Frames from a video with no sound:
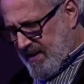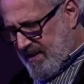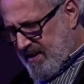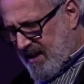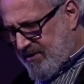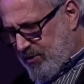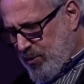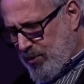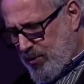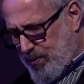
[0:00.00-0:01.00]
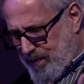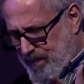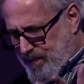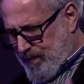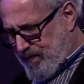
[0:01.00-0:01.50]
There's two,
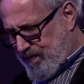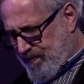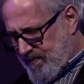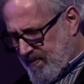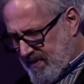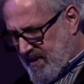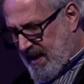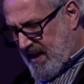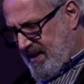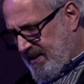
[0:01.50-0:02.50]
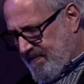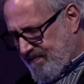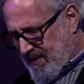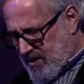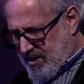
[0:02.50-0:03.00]
and
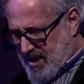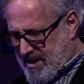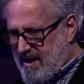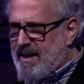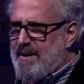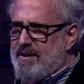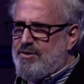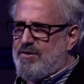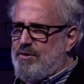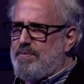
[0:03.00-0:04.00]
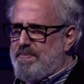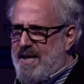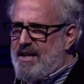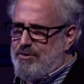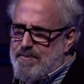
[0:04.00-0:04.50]
okay, just don't
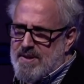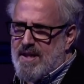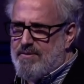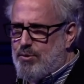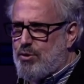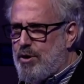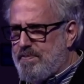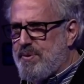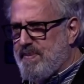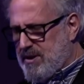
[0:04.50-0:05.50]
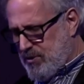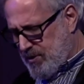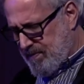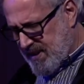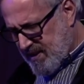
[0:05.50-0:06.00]
blush, but I have to compliment you a
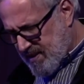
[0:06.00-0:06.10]
bit.